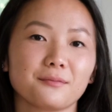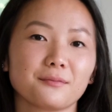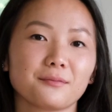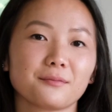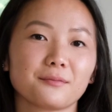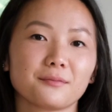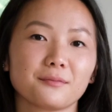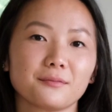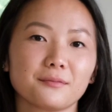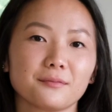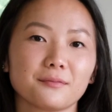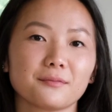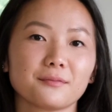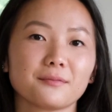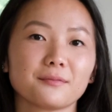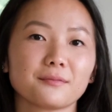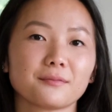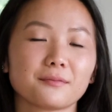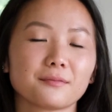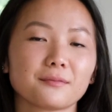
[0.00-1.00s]

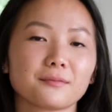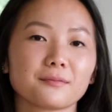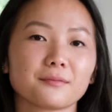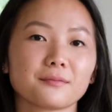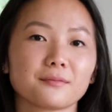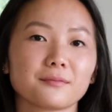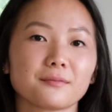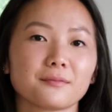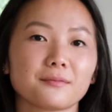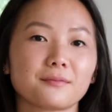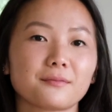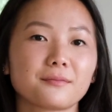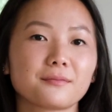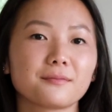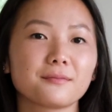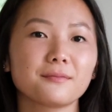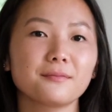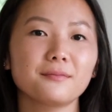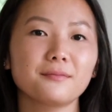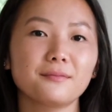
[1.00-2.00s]

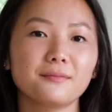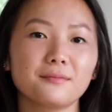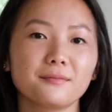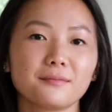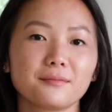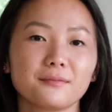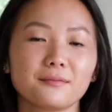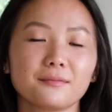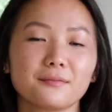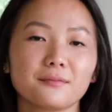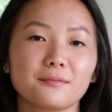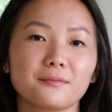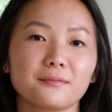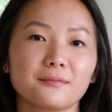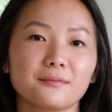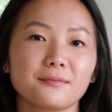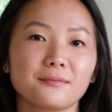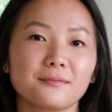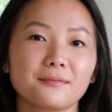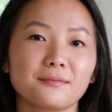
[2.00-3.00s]

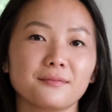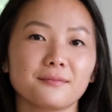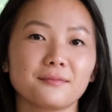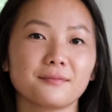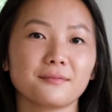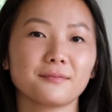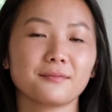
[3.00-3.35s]
No words are spoken by the person on screen.